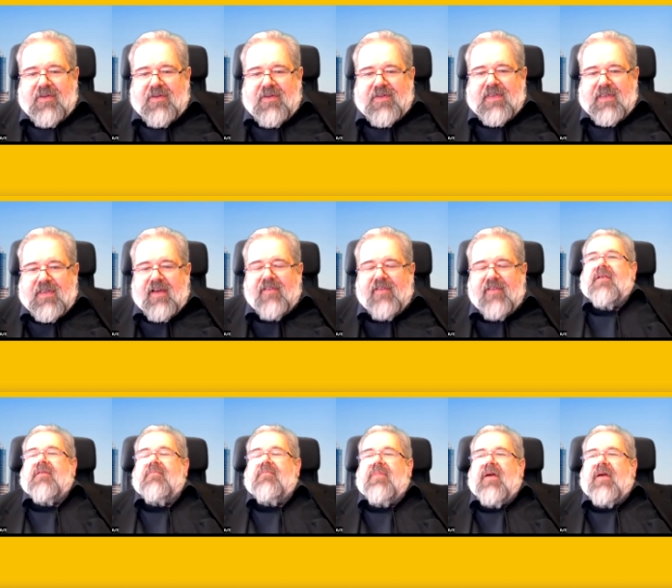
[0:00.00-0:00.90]
this stuff,
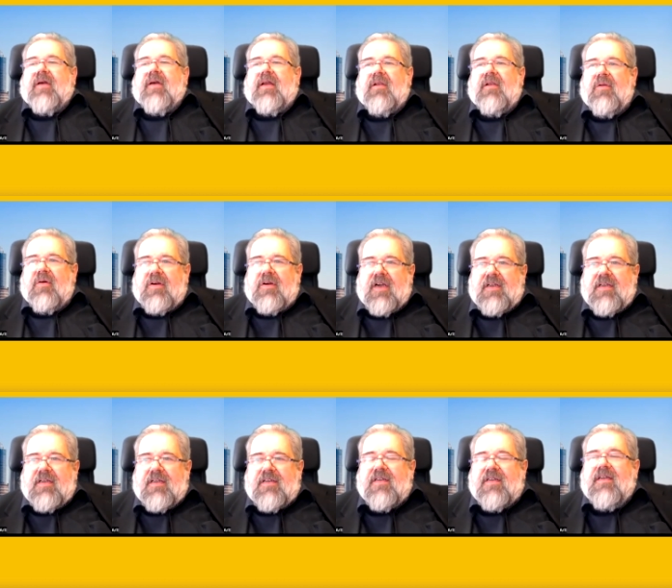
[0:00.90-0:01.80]
but
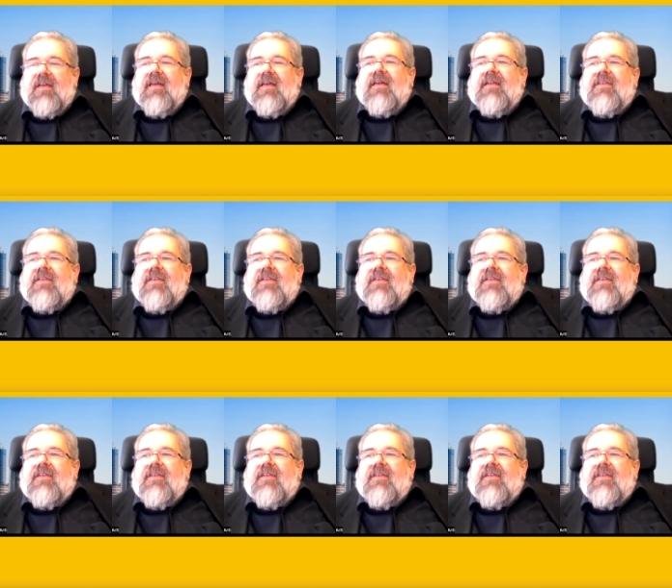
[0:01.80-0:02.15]
look at it,